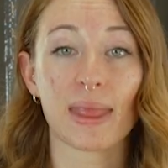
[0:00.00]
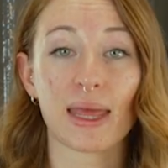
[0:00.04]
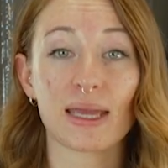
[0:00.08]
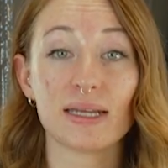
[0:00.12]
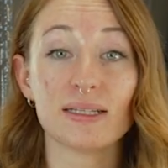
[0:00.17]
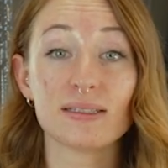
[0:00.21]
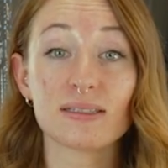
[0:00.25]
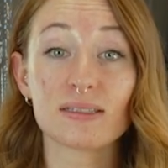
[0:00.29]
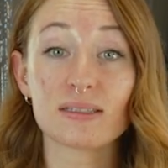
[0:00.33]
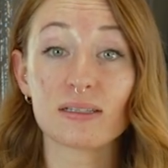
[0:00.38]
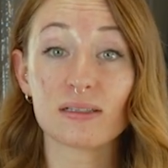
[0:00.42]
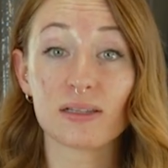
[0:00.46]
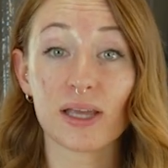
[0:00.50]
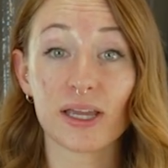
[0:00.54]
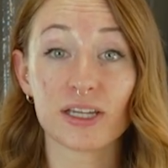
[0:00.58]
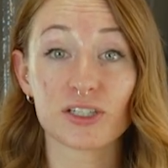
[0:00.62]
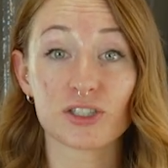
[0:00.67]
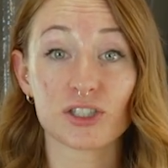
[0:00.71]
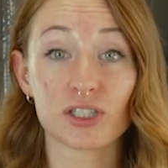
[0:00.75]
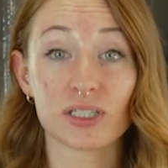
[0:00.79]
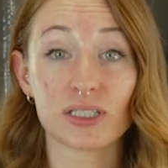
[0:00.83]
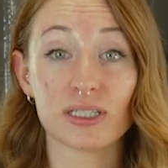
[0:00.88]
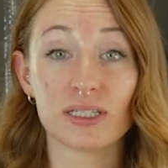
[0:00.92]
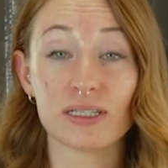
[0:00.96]

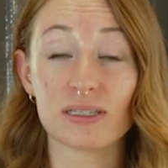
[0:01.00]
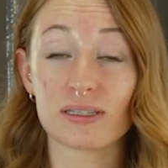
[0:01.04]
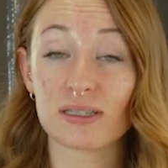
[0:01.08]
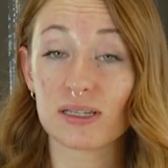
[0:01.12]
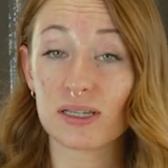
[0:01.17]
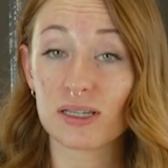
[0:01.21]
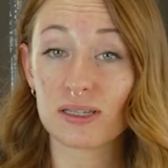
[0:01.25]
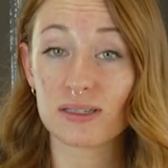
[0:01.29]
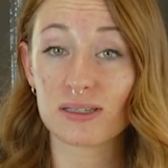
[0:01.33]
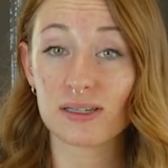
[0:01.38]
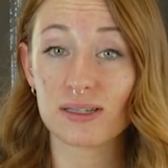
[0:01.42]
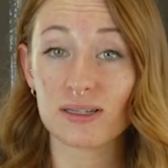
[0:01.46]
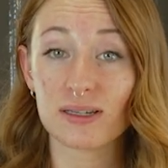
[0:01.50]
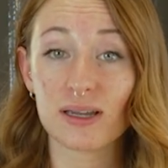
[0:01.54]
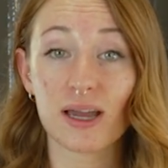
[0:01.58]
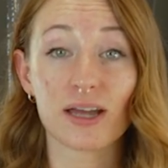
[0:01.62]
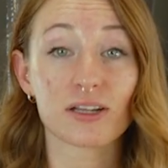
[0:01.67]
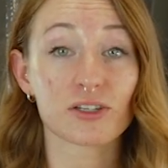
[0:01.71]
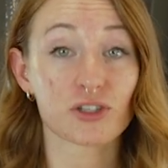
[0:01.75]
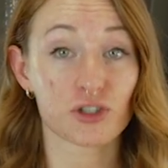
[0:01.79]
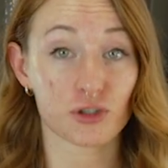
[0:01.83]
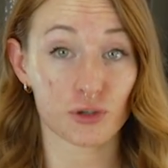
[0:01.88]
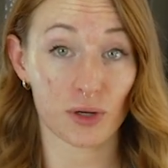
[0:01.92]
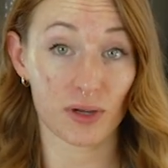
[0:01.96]
Installation is easy
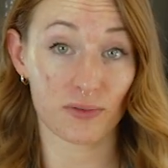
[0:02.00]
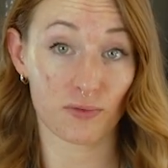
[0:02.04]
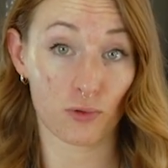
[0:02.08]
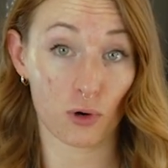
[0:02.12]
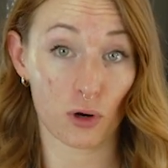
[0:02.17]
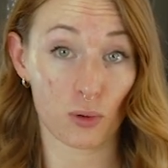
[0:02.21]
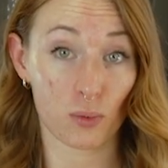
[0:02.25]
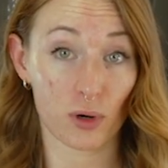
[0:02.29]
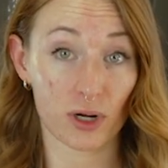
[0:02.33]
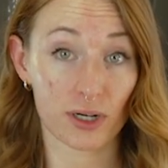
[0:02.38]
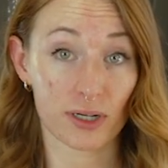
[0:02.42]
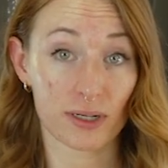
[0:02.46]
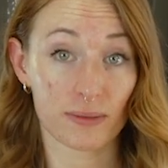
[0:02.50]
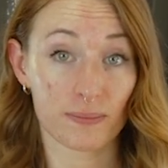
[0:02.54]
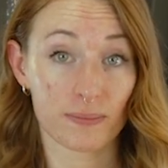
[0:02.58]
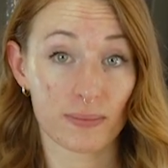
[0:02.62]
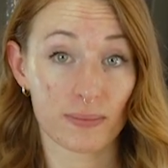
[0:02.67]
and straightforward.